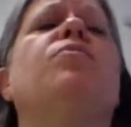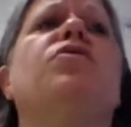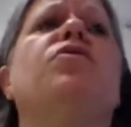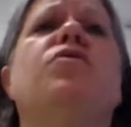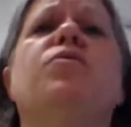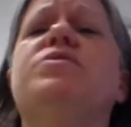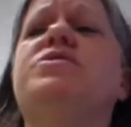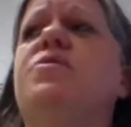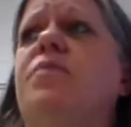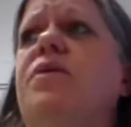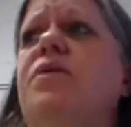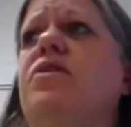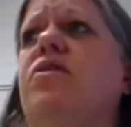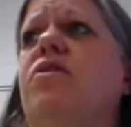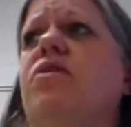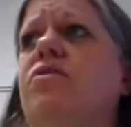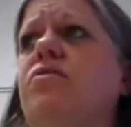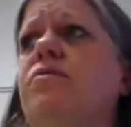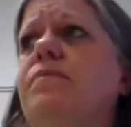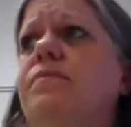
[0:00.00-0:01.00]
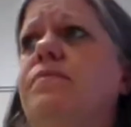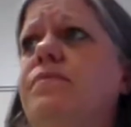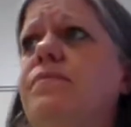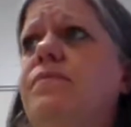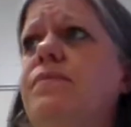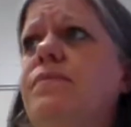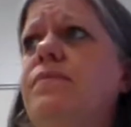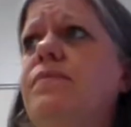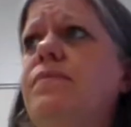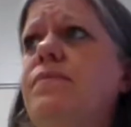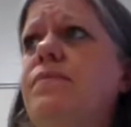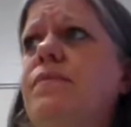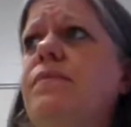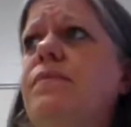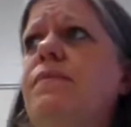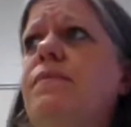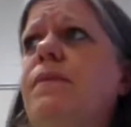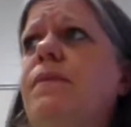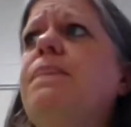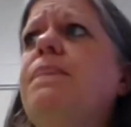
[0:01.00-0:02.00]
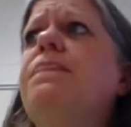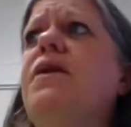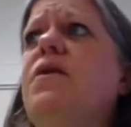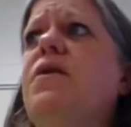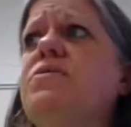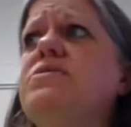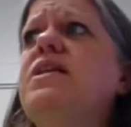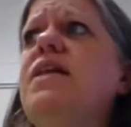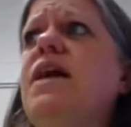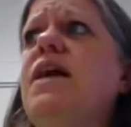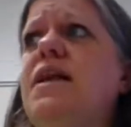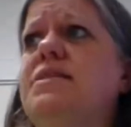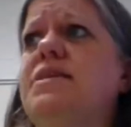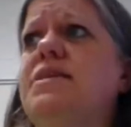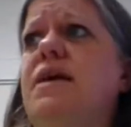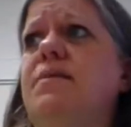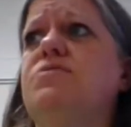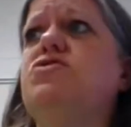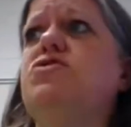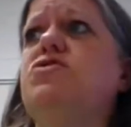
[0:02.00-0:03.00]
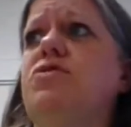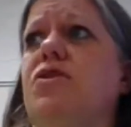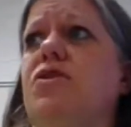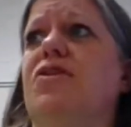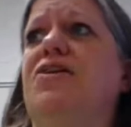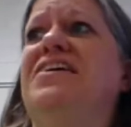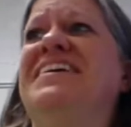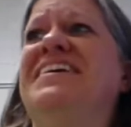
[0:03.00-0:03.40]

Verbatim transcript: Myrtle was a big girl. There was a lot of damage to the car.